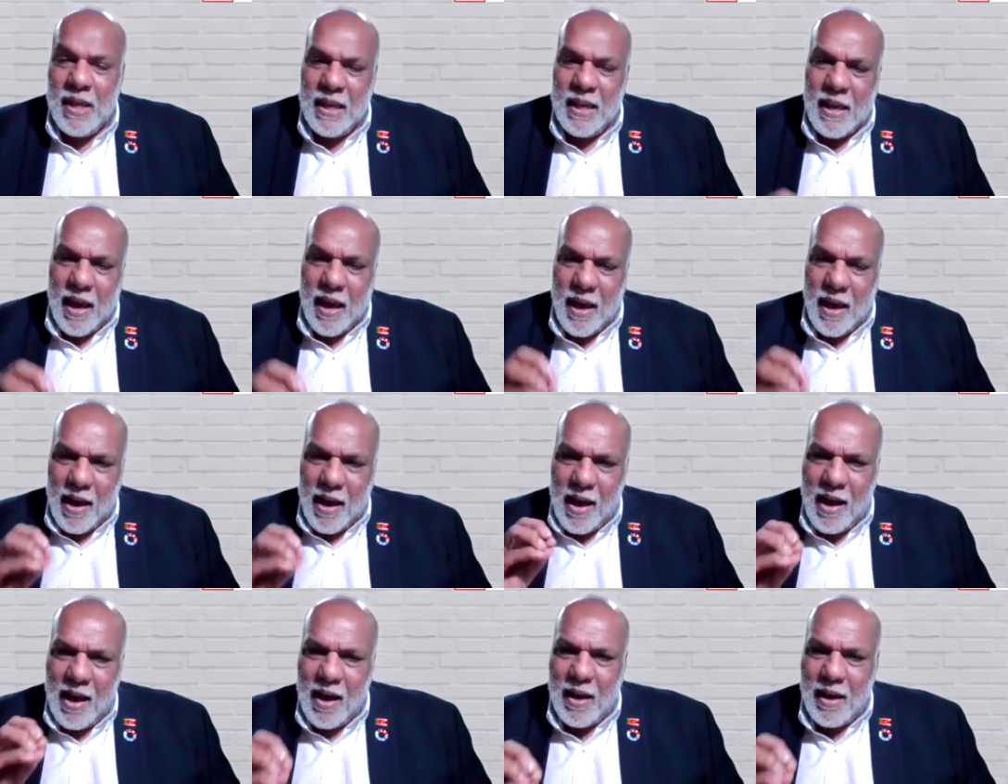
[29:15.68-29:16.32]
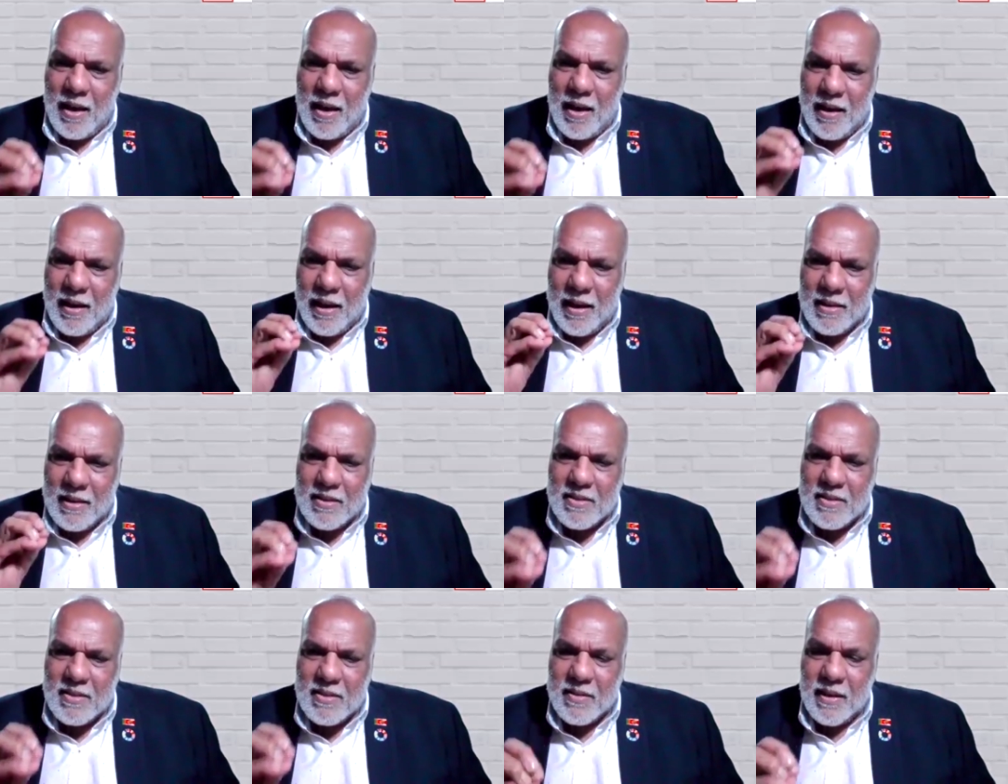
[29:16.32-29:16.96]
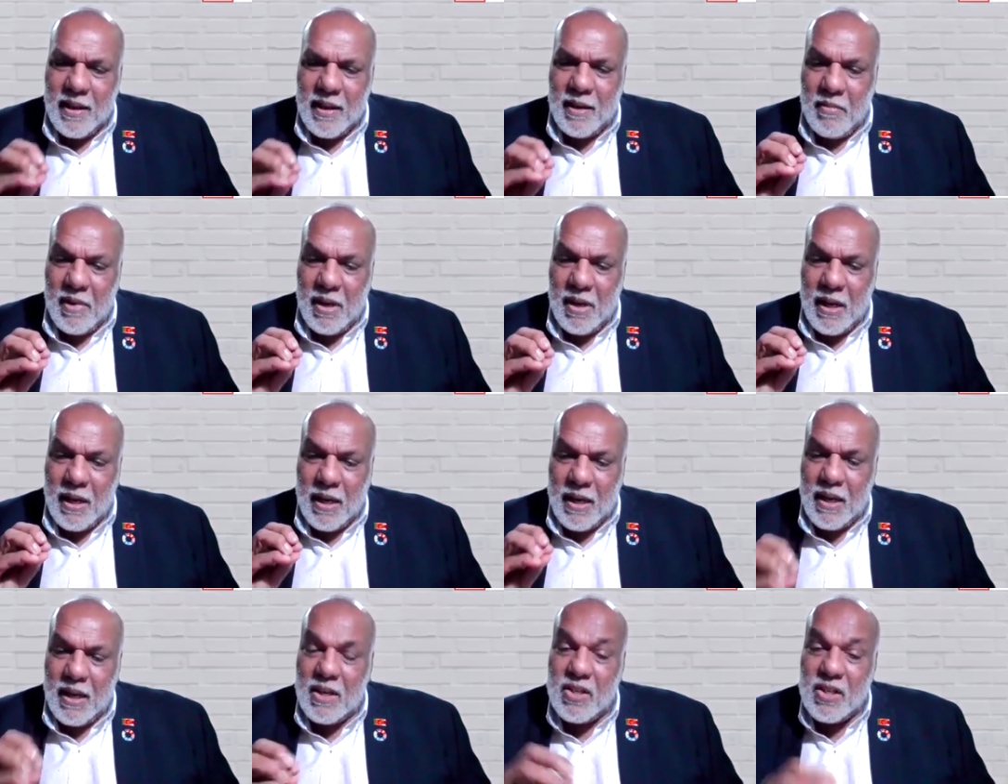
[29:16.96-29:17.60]
We are an
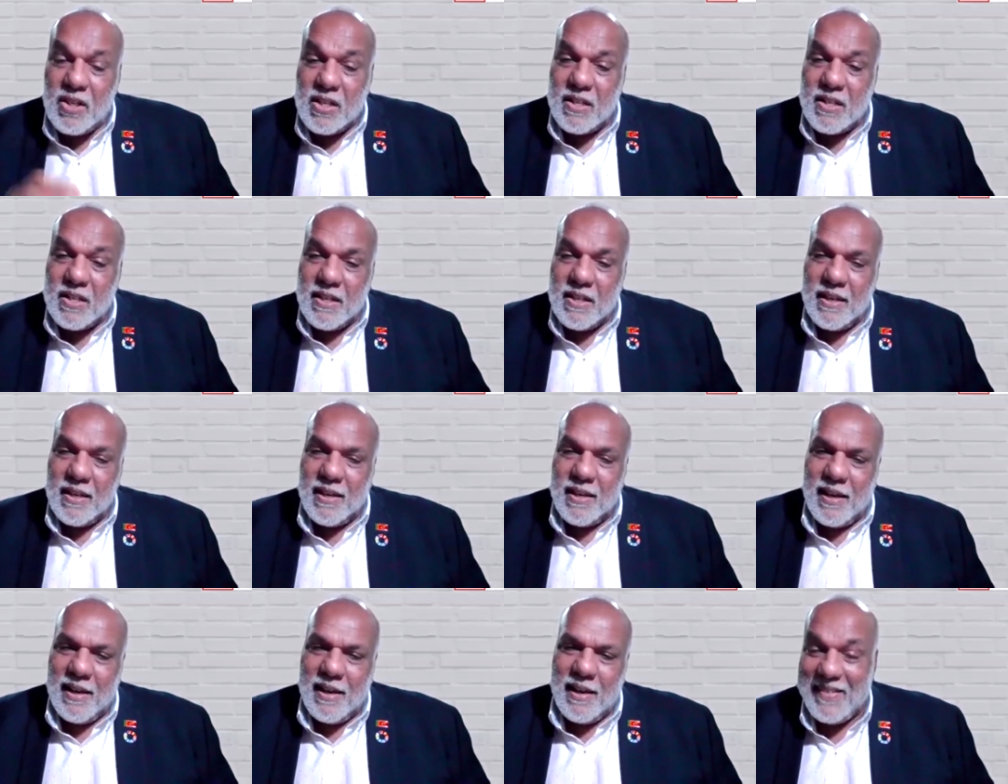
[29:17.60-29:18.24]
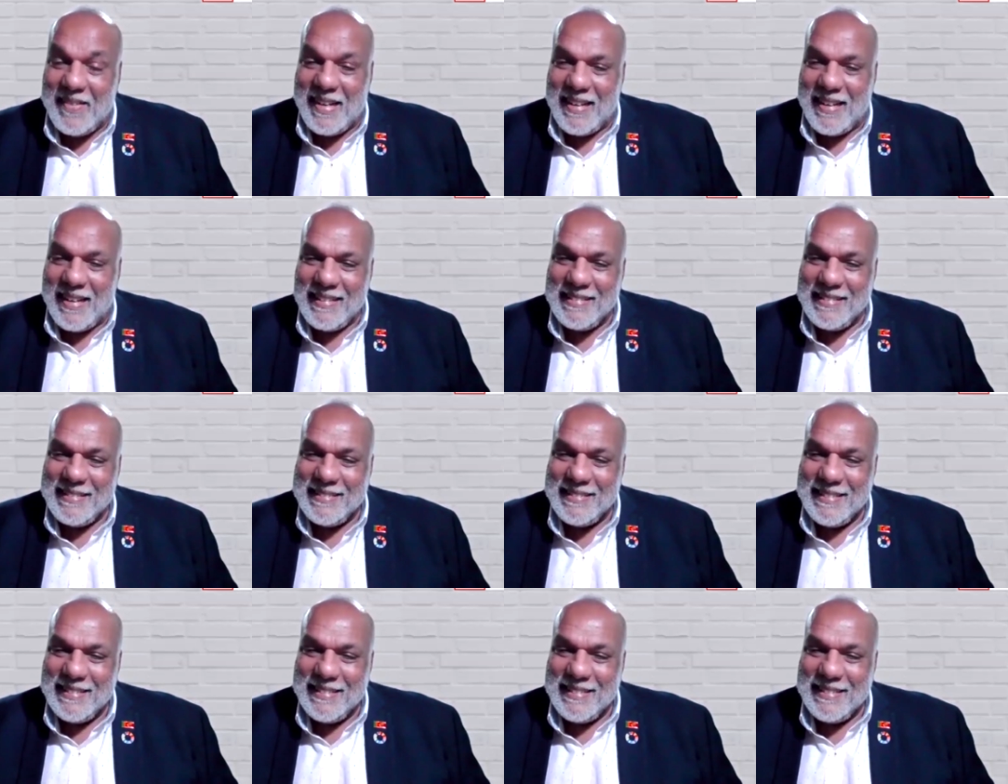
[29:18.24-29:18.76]
extremely niche country.